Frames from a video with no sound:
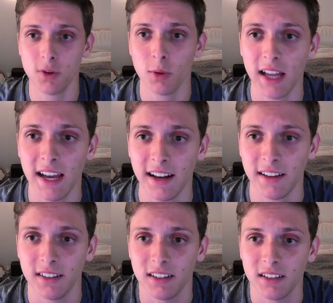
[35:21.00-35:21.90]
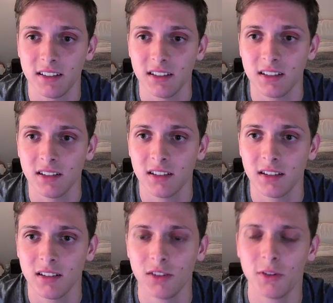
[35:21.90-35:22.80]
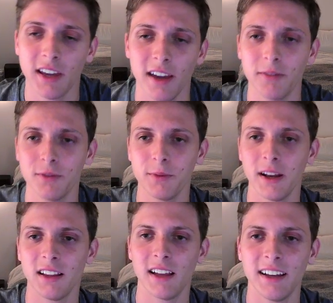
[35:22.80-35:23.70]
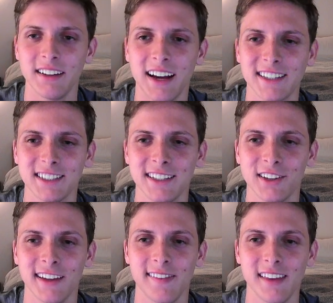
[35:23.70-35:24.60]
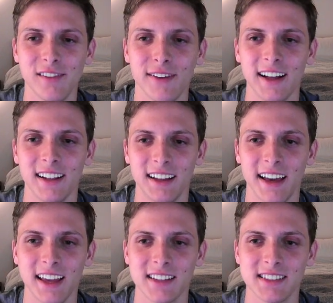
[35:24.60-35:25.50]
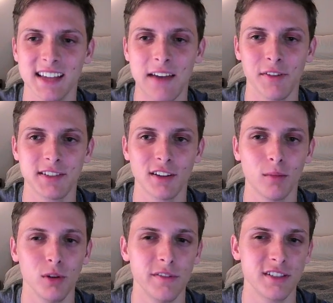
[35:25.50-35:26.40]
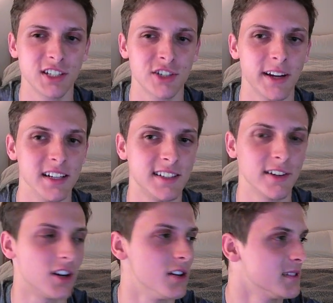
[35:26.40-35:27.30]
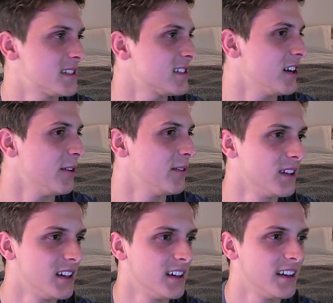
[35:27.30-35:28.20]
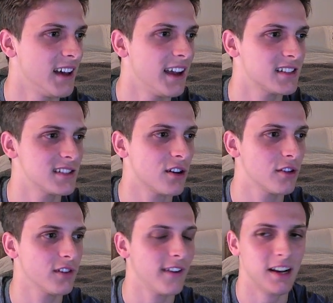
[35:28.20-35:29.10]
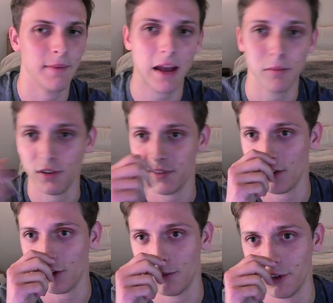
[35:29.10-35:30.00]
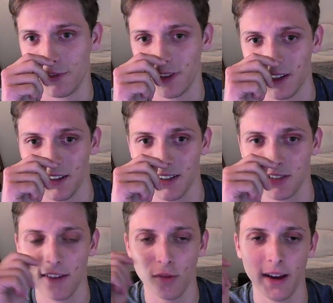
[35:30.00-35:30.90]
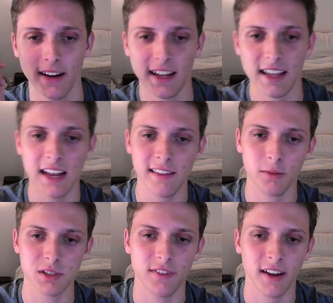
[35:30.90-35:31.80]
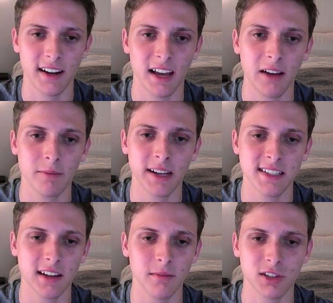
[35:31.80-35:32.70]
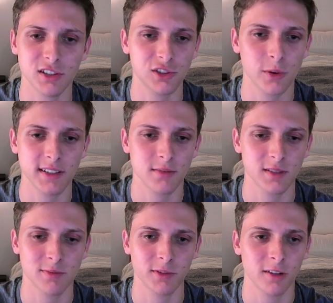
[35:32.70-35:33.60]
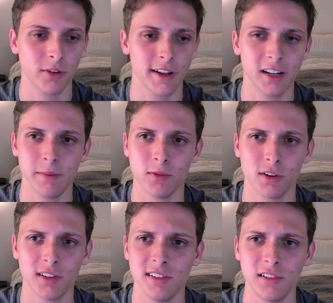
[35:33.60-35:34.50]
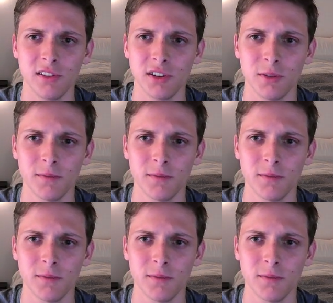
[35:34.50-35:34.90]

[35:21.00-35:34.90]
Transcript: glad. Okay, well, I actually, looking at the eval, I guess every single move is just straight zeros, so I guess it's harder to find a bad move than a good move. So never mind. Anything was fine. My second choice was probably going to be rook to d2.